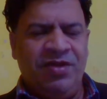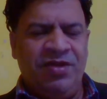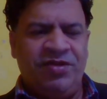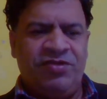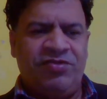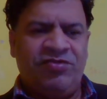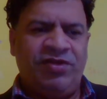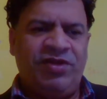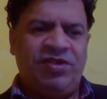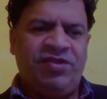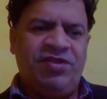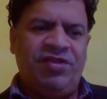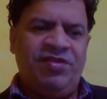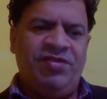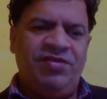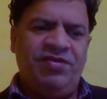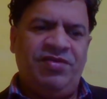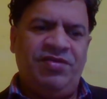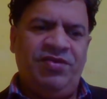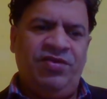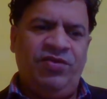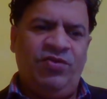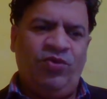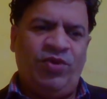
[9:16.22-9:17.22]
So this is
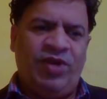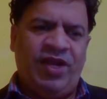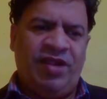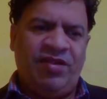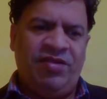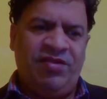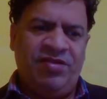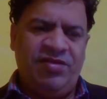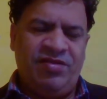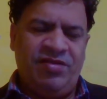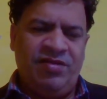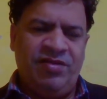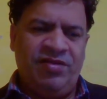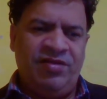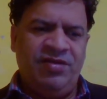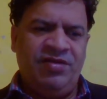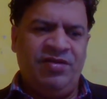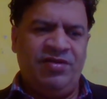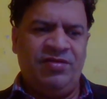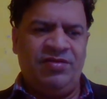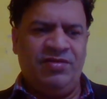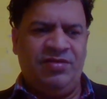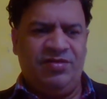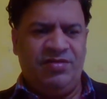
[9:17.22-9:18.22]
known as
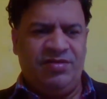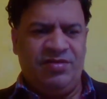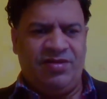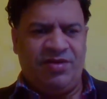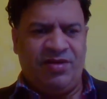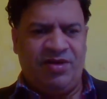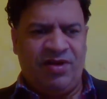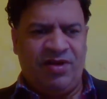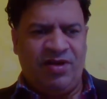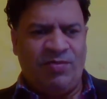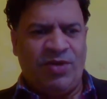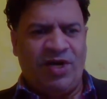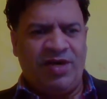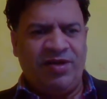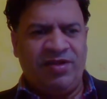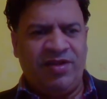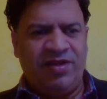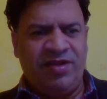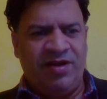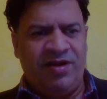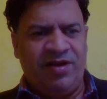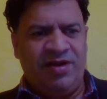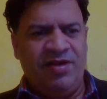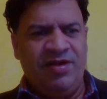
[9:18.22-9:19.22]
the command
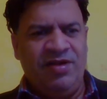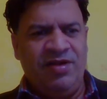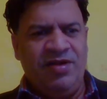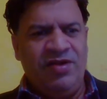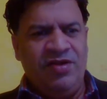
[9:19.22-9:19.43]
theory.